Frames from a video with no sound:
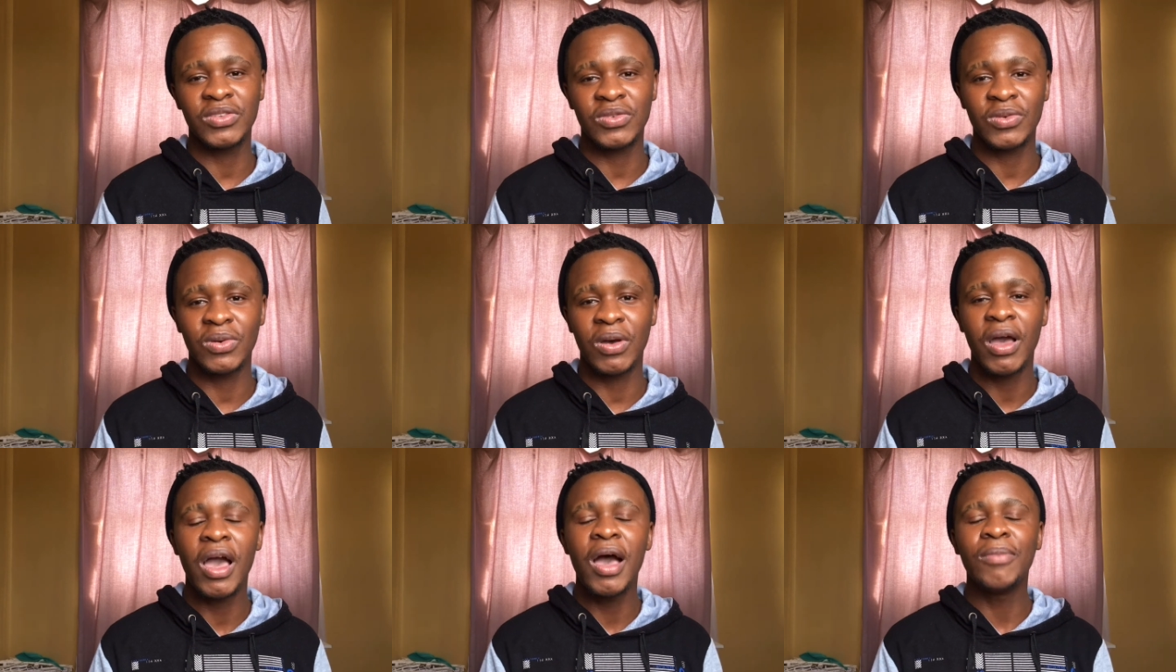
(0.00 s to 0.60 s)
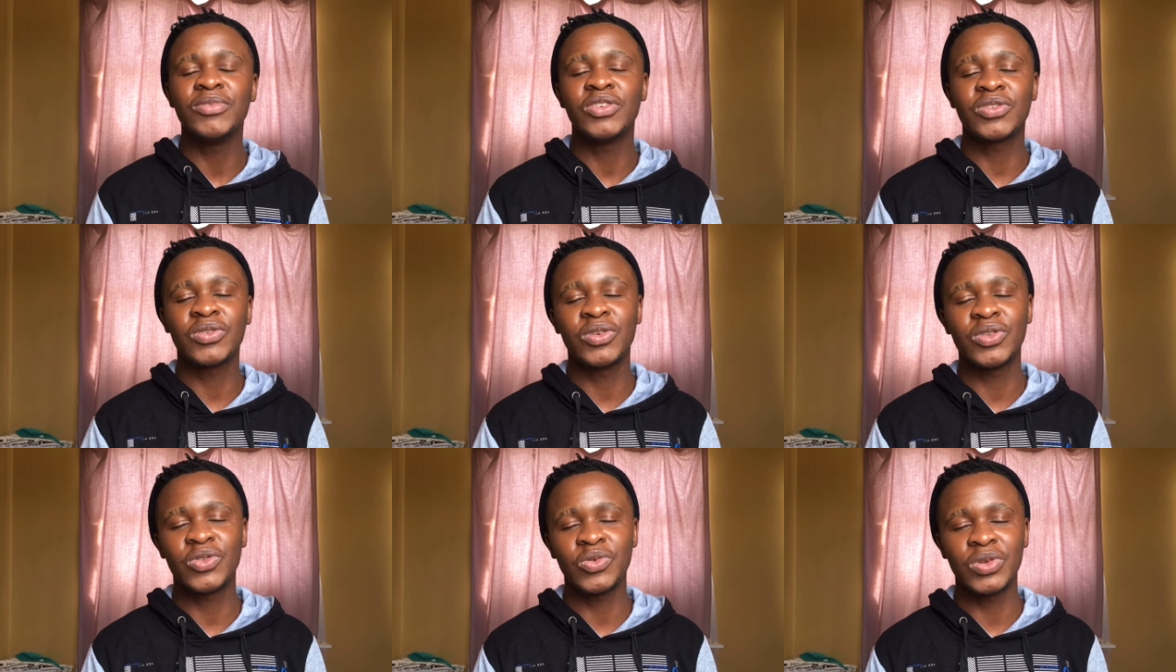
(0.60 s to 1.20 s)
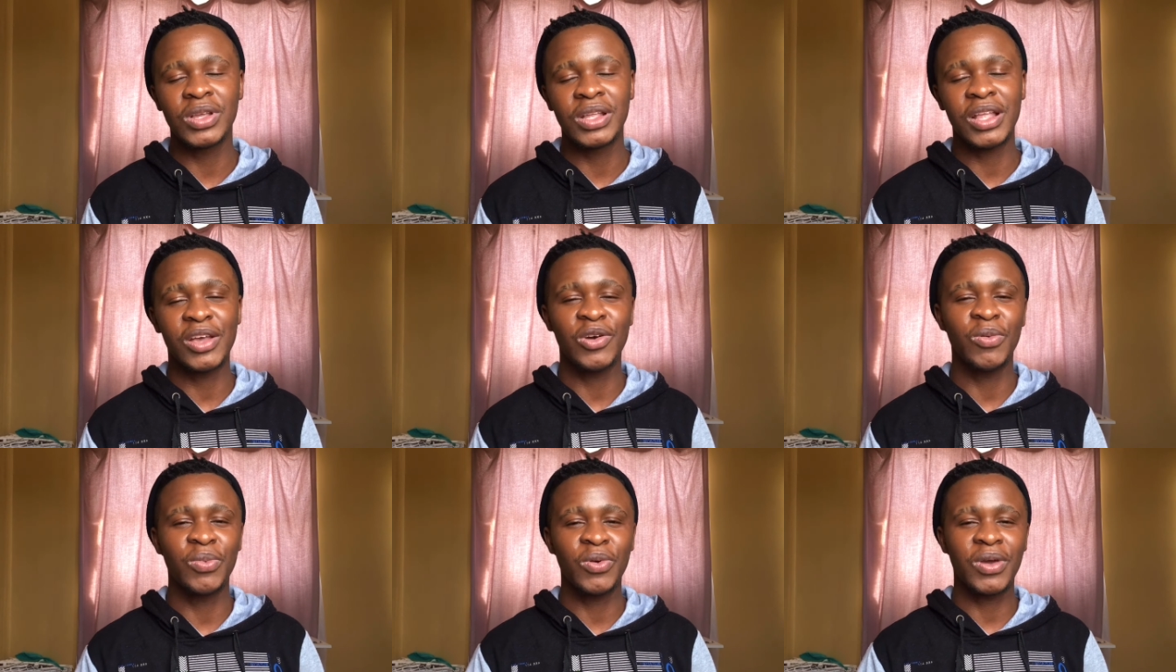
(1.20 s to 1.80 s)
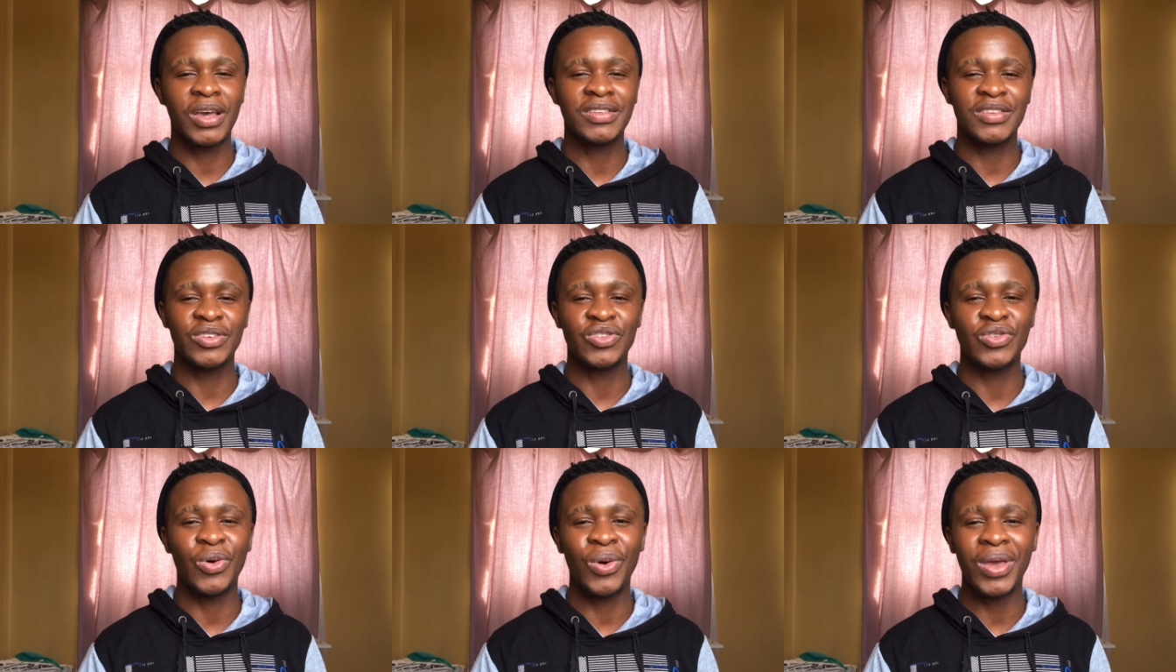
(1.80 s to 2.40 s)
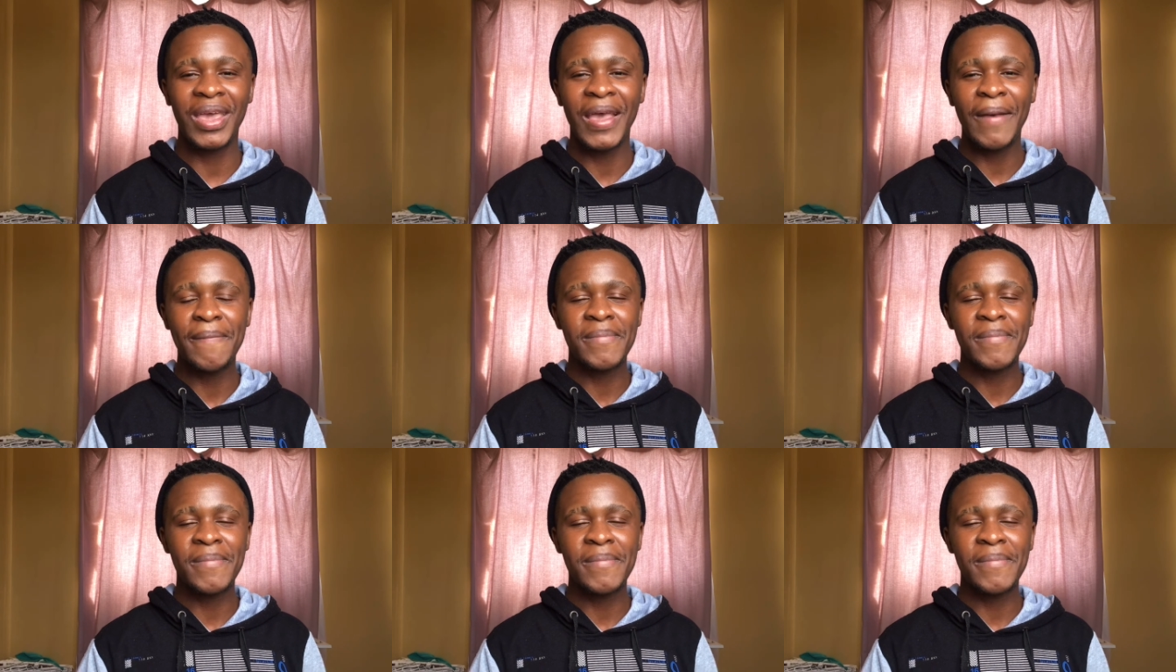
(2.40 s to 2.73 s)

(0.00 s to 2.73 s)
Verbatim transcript: So just gonna do that. I hope you guys enjoy.